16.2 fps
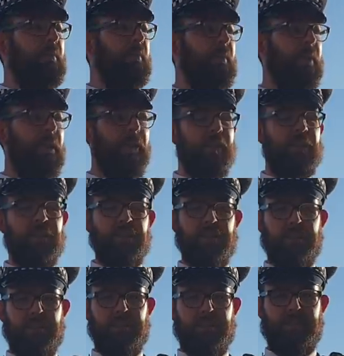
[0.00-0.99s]
I'm out here to
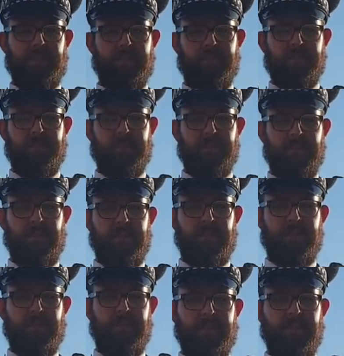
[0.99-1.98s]
do both of
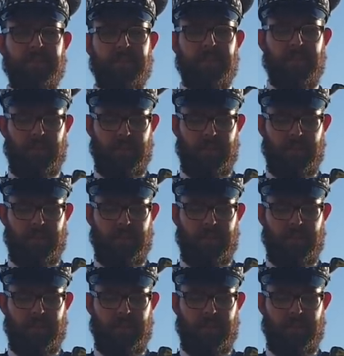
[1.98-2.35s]
those things.